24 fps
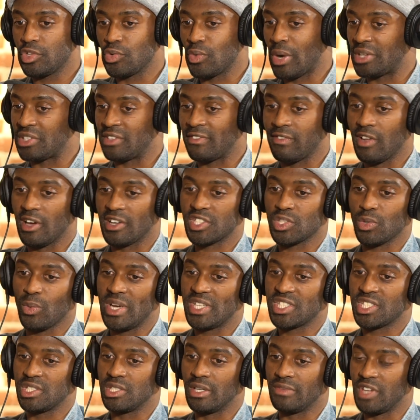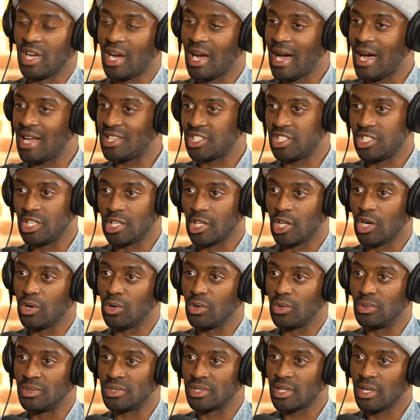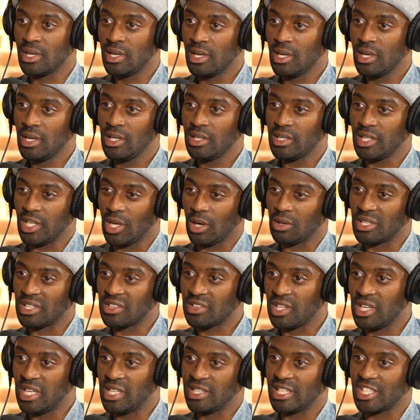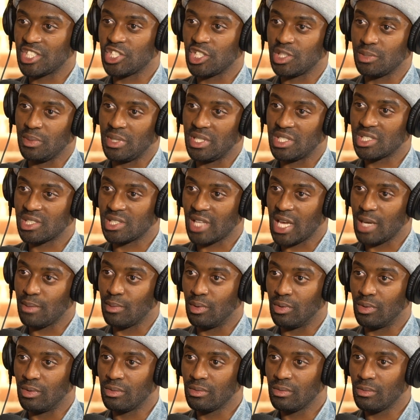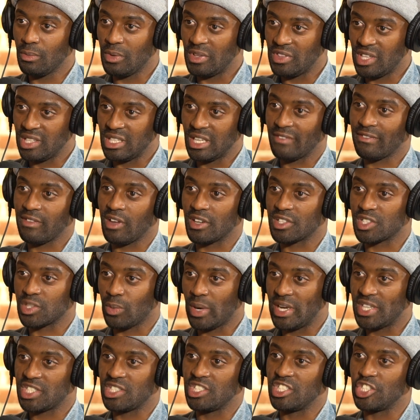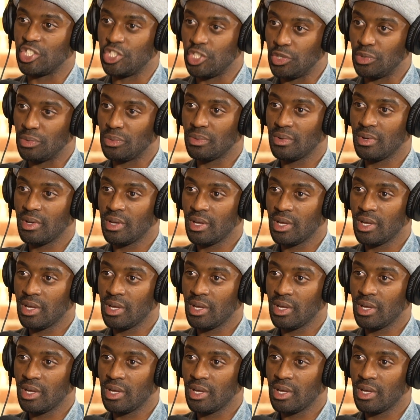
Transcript: throughout the fluctuation of your highs and your lows, the only thing that should be stable within that fluctuation is you.